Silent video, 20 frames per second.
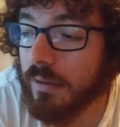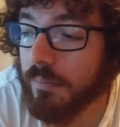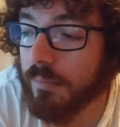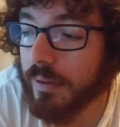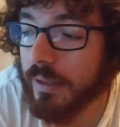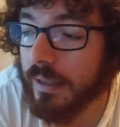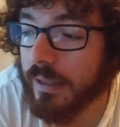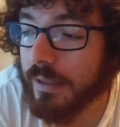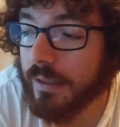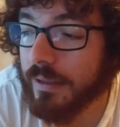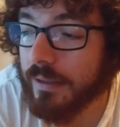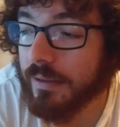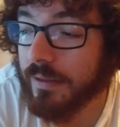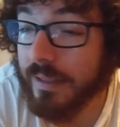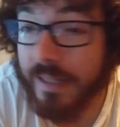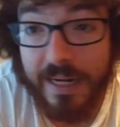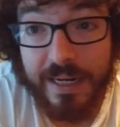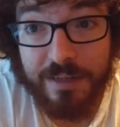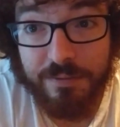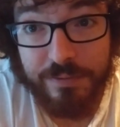But uh, I
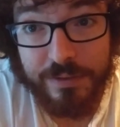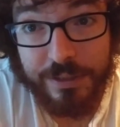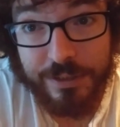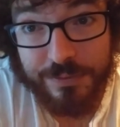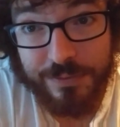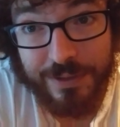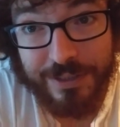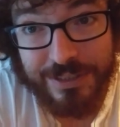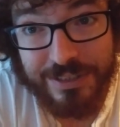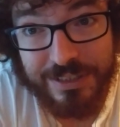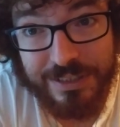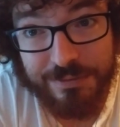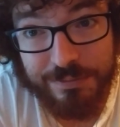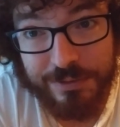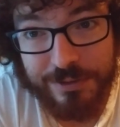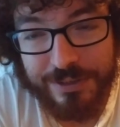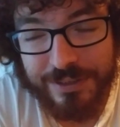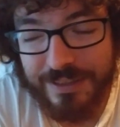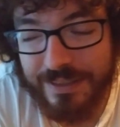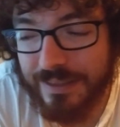got to finish watching the
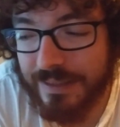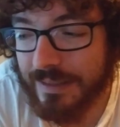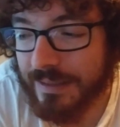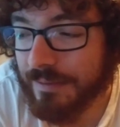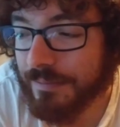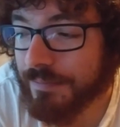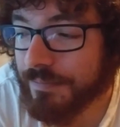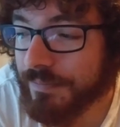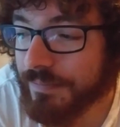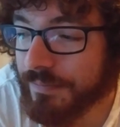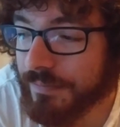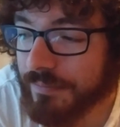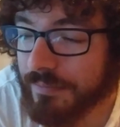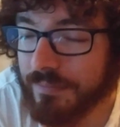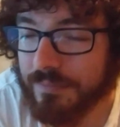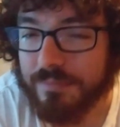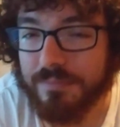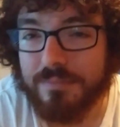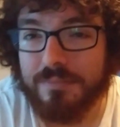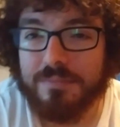first season
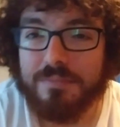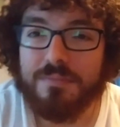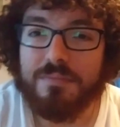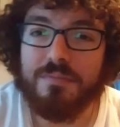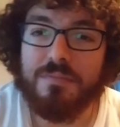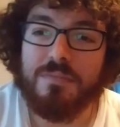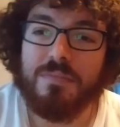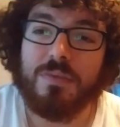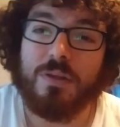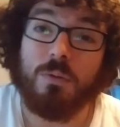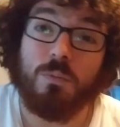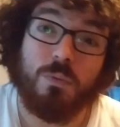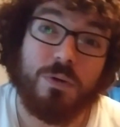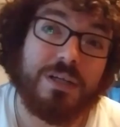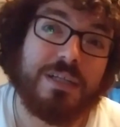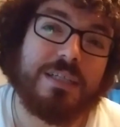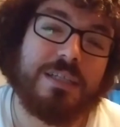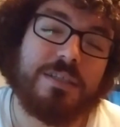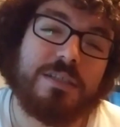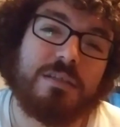
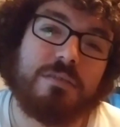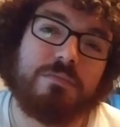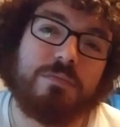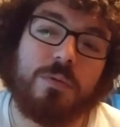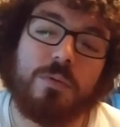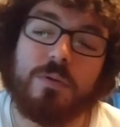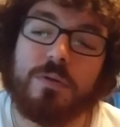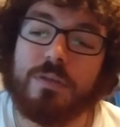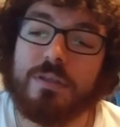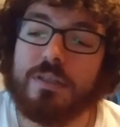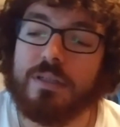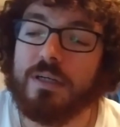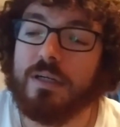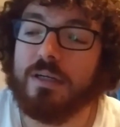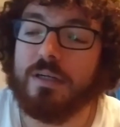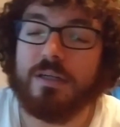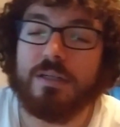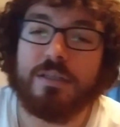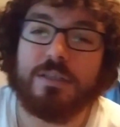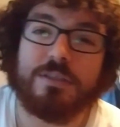really looking forward
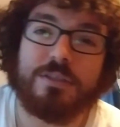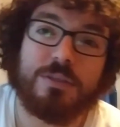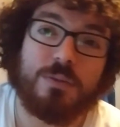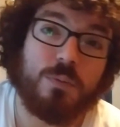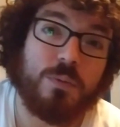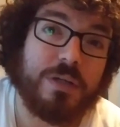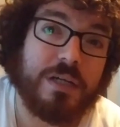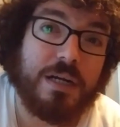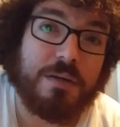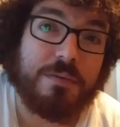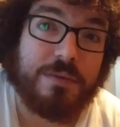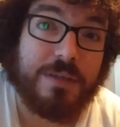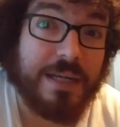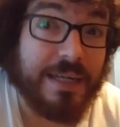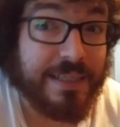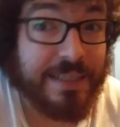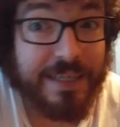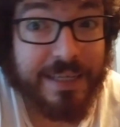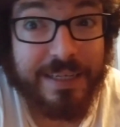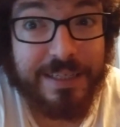uh, to whenever I
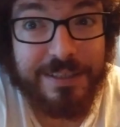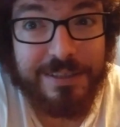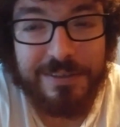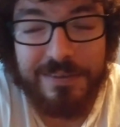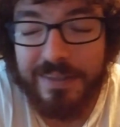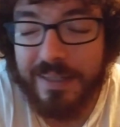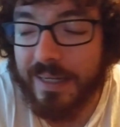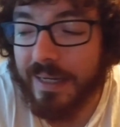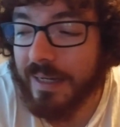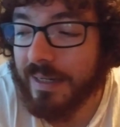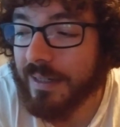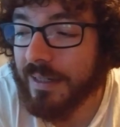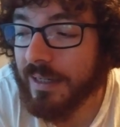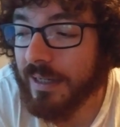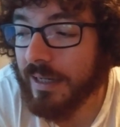can do that.